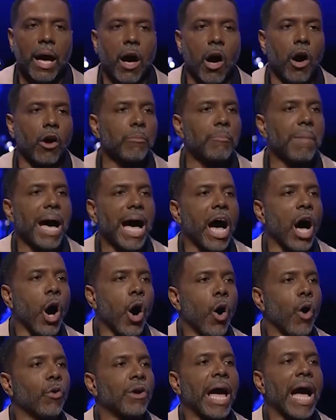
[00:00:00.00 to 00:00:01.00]
On my
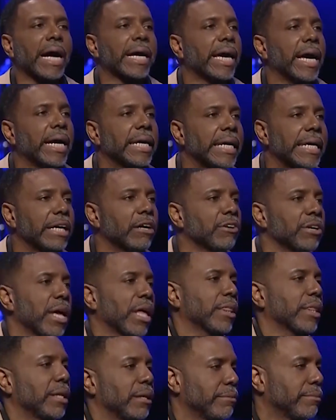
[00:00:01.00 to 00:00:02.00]
own, I can't heal
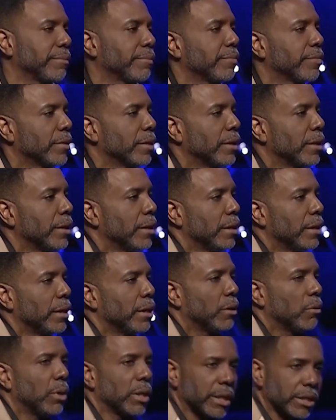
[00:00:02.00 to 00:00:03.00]
nothing.
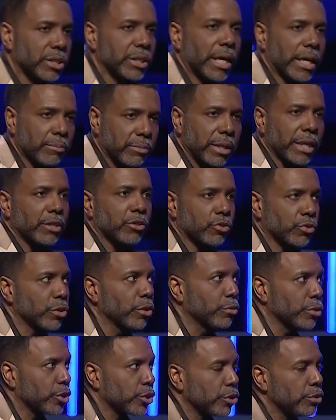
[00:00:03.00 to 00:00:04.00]
Well, the same thing's true
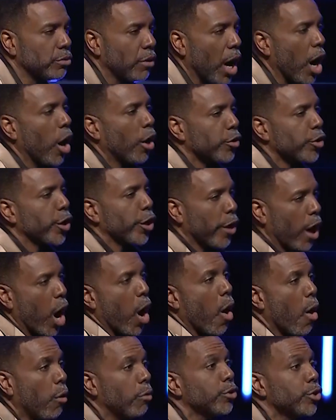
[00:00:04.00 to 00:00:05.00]
with you. On your
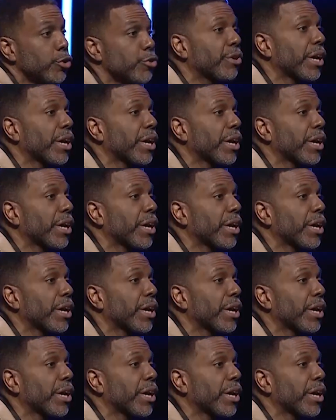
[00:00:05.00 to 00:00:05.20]
own, you